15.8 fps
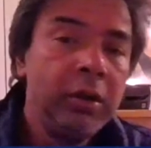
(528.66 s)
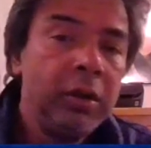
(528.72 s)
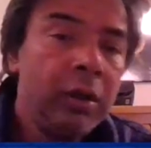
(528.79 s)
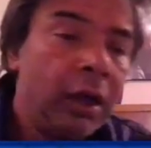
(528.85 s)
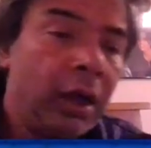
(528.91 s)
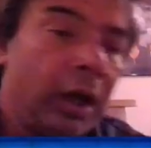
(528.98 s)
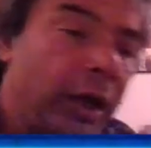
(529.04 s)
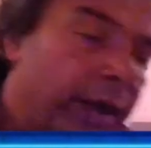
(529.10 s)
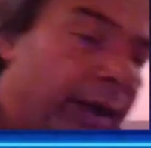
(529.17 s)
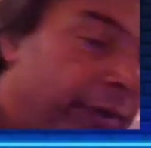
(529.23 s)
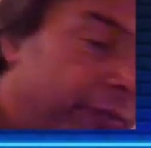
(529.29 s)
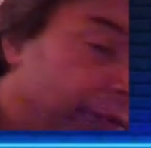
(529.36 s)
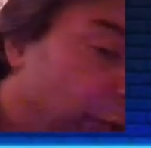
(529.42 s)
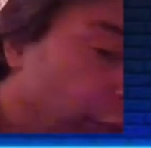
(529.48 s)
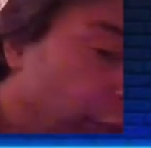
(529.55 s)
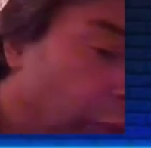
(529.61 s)
I have
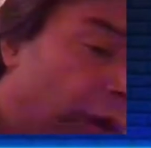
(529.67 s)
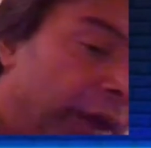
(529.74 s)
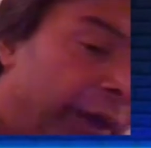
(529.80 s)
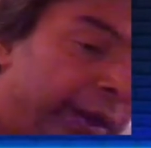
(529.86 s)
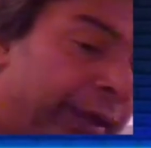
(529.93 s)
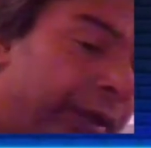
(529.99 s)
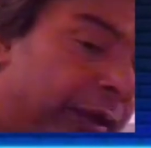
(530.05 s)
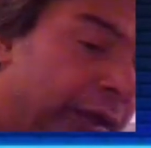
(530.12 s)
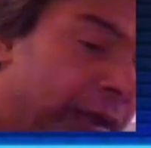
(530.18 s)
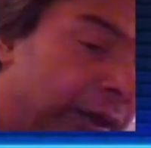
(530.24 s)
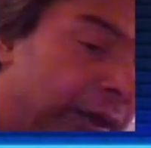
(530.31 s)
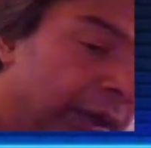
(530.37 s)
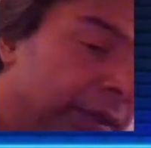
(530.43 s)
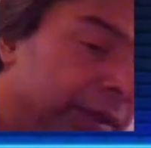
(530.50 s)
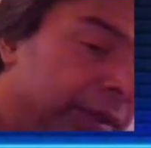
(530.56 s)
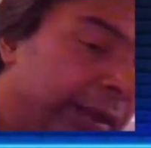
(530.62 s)
no idea. And
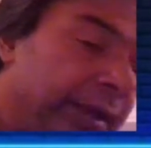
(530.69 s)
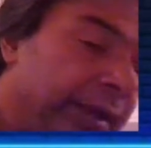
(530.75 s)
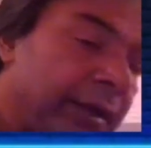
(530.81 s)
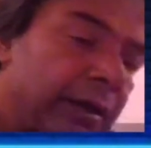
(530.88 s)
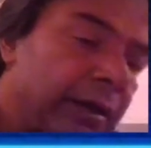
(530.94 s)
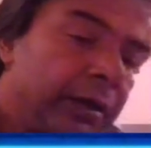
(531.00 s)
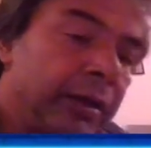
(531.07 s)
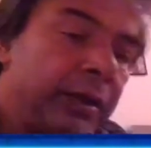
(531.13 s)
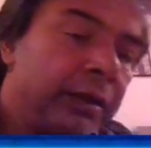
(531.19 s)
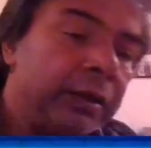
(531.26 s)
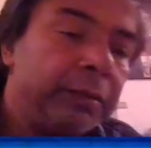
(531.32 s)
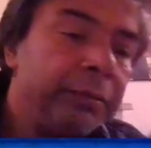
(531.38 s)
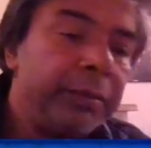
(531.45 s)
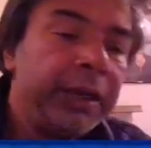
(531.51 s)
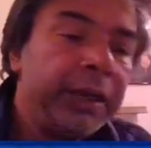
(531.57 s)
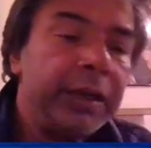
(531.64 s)
I think the
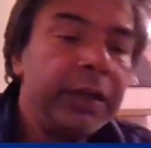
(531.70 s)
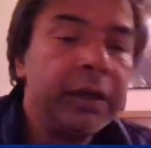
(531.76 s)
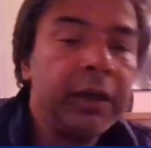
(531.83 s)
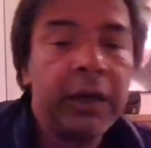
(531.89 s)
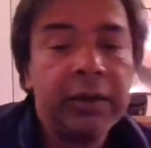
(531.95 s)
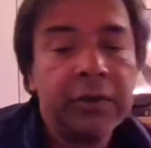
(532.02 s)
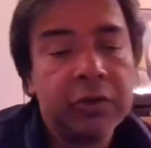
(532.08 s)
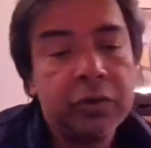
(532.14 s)
media has...